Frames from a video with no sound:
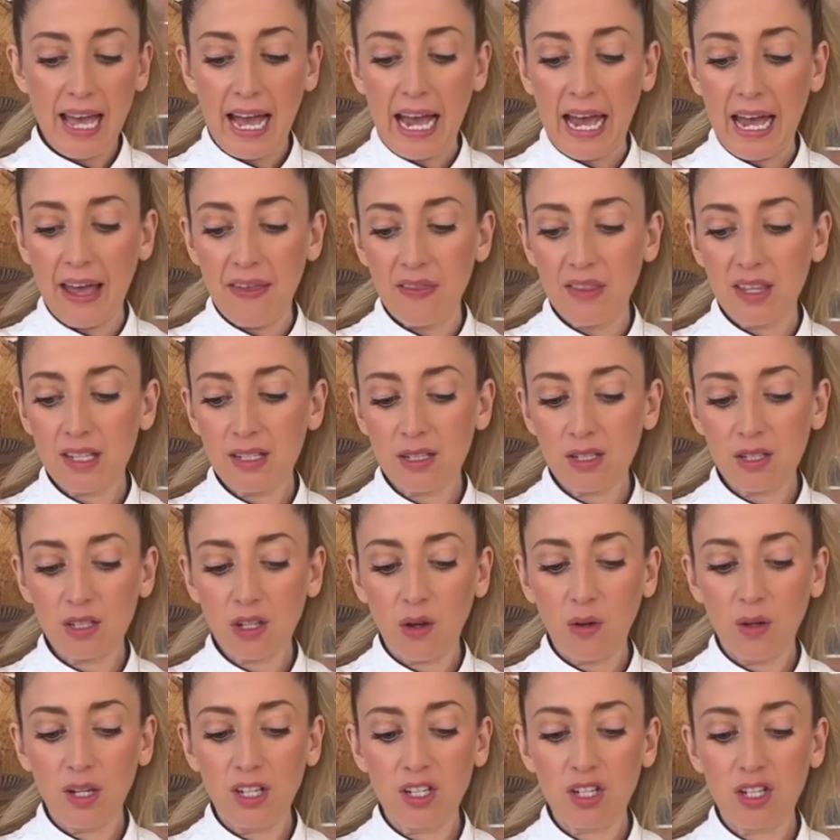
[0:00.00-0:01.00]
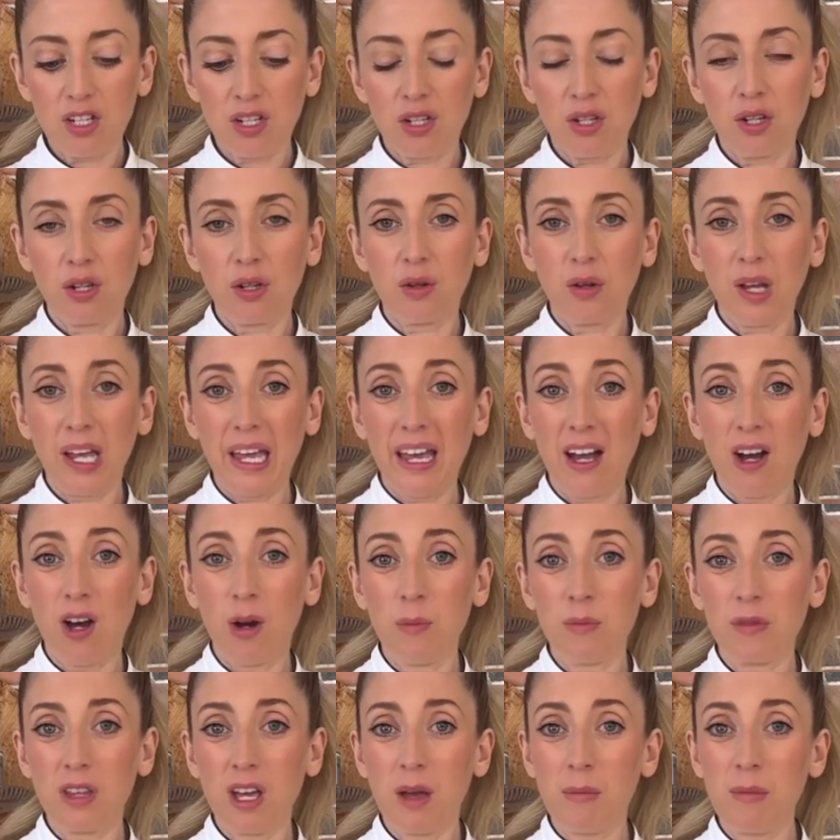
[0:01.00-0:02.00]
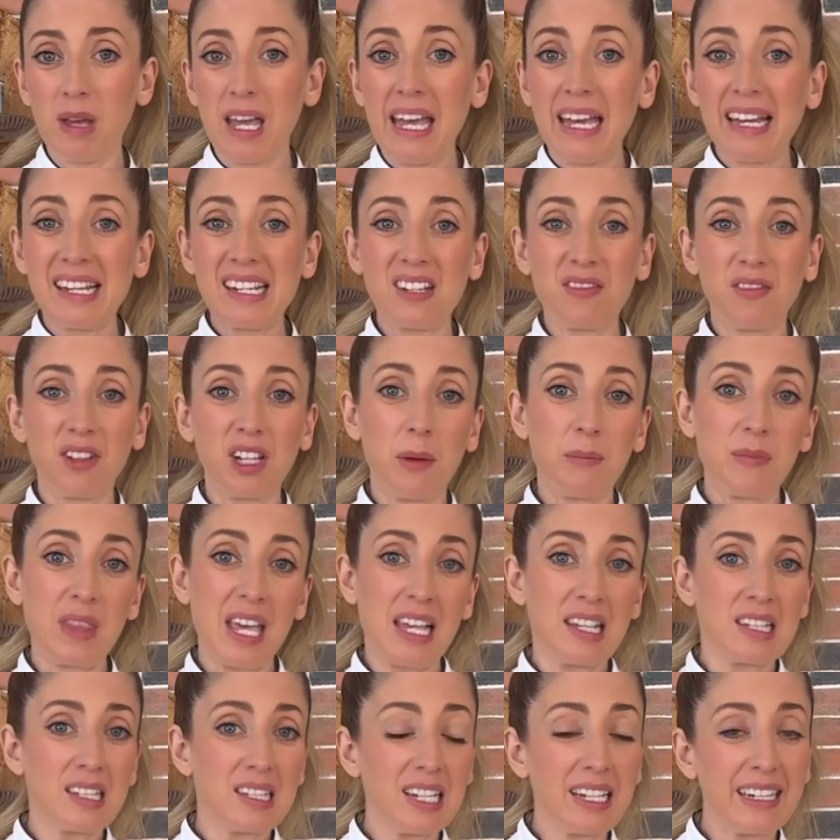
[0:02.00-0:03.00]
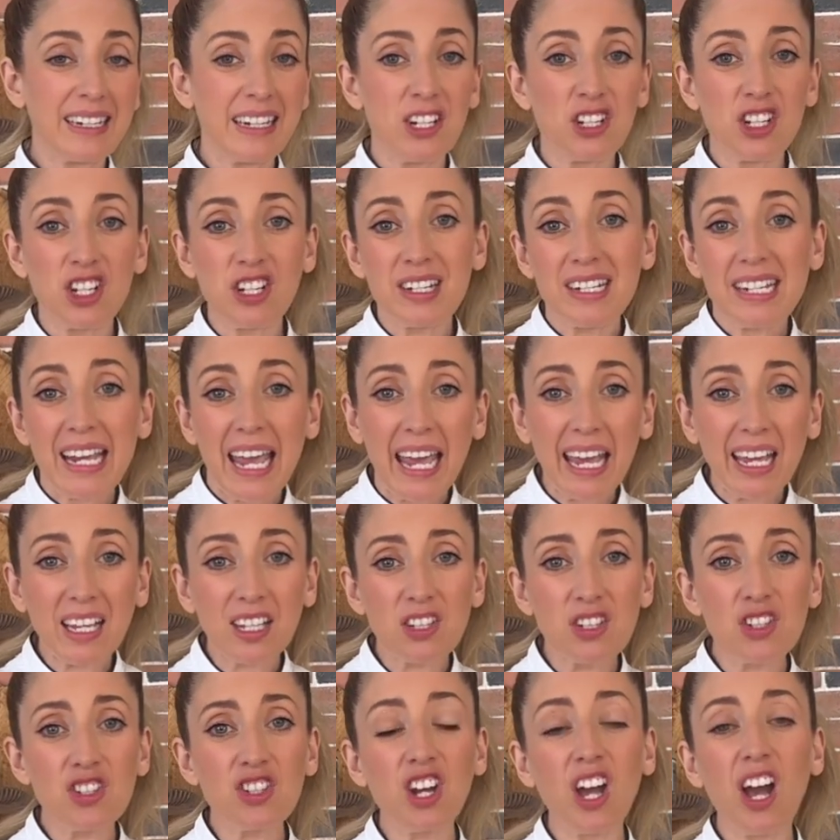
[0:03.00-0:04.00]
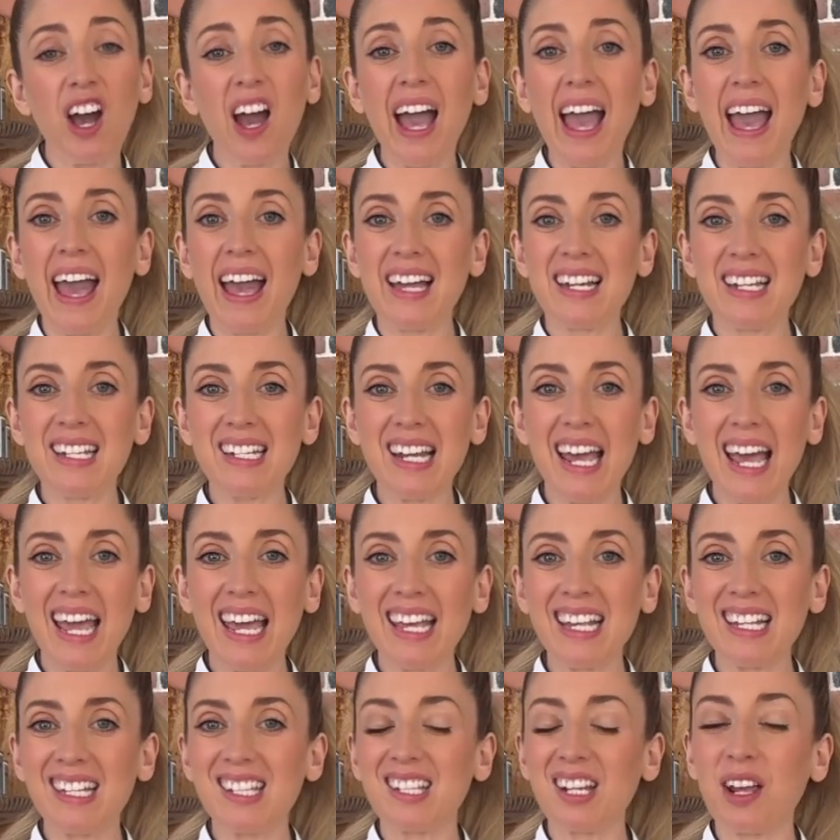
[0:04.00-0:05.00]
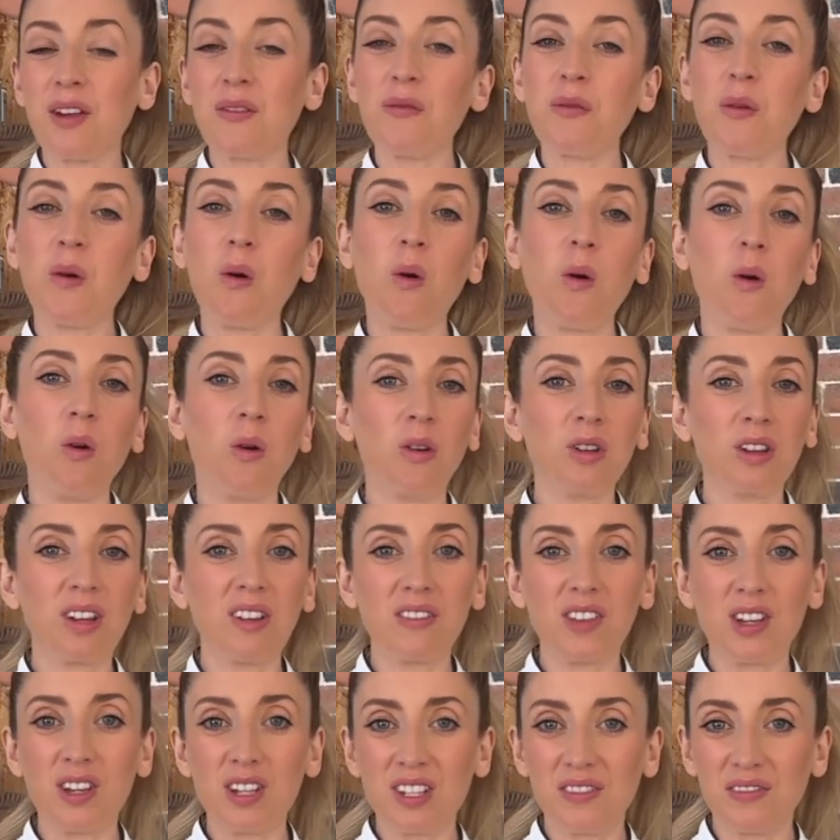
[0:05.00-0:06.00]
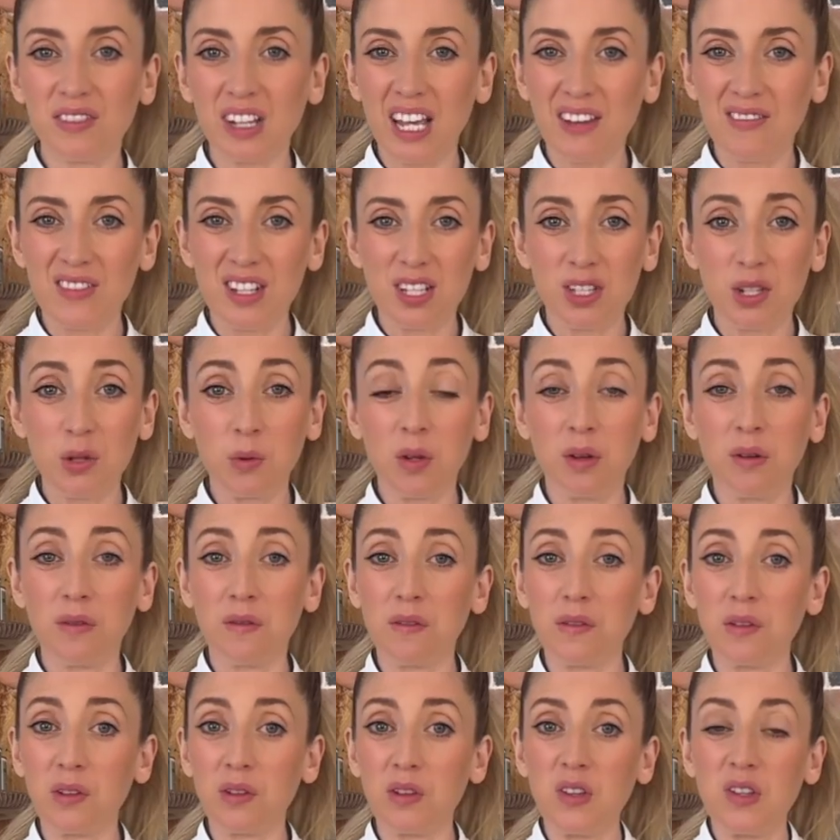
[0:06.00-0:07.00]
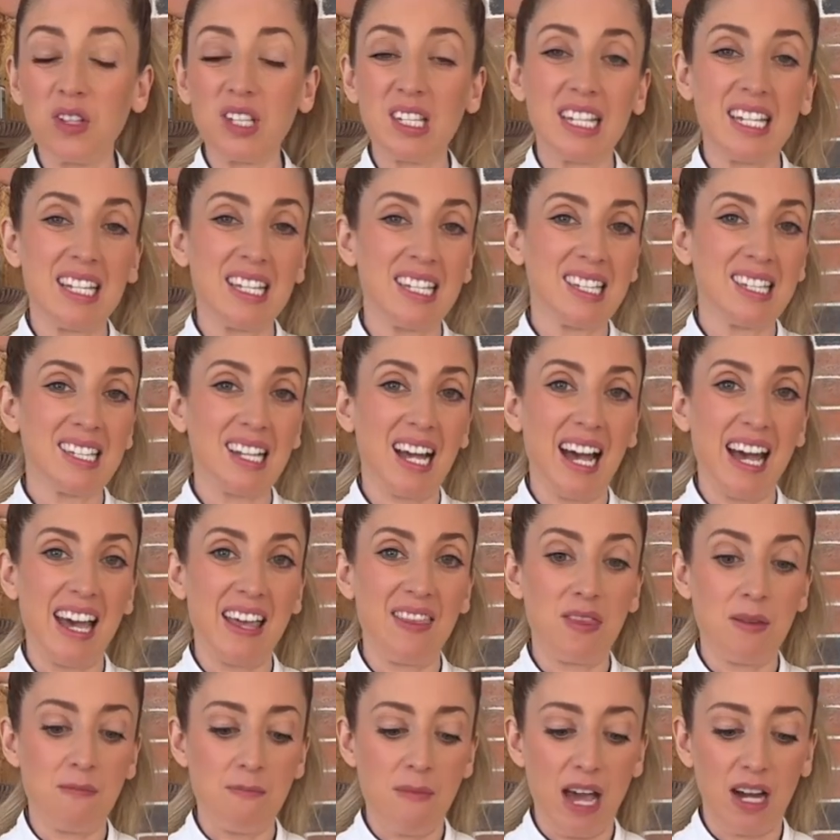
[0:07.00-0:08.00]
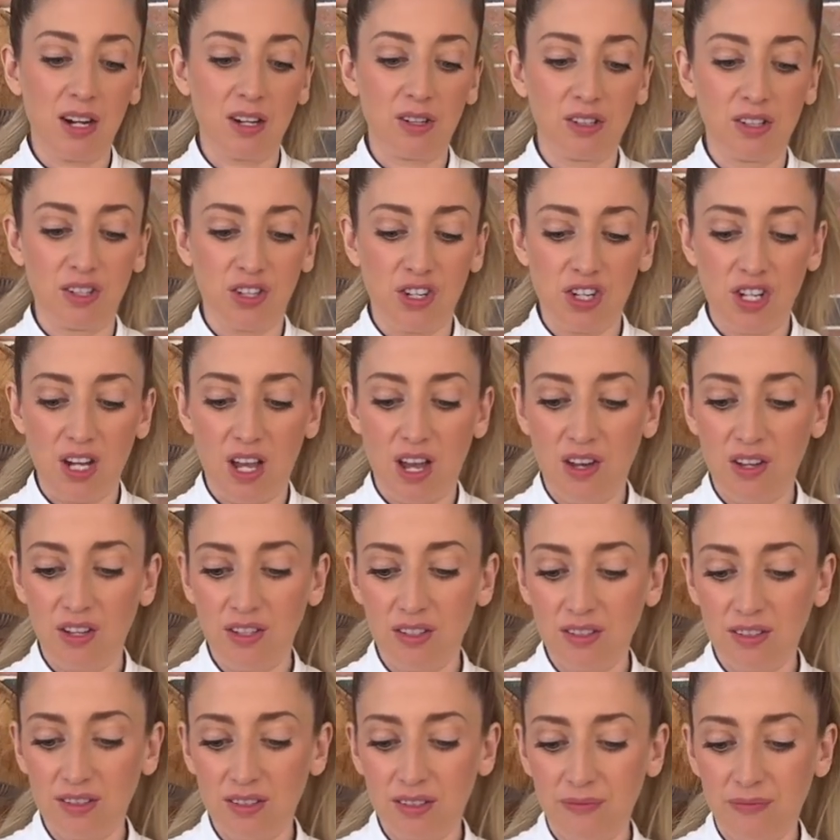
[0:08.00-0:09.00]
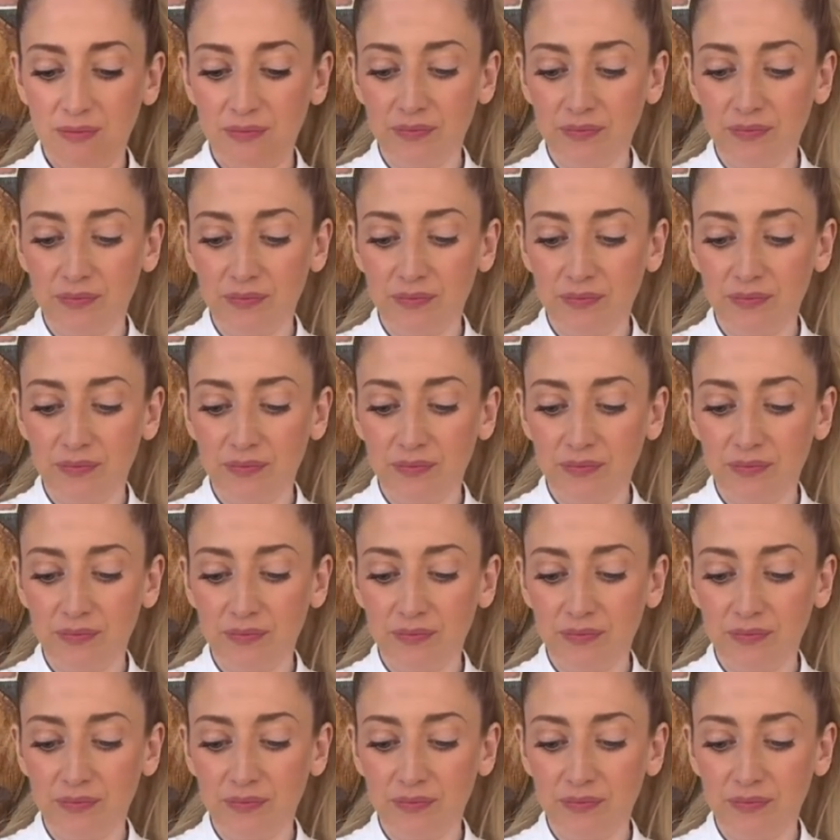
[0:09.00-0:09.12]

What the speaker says: And this is going to help them develop their signature texture and taste, and for all of those flavors to infuse inside the macaron shells.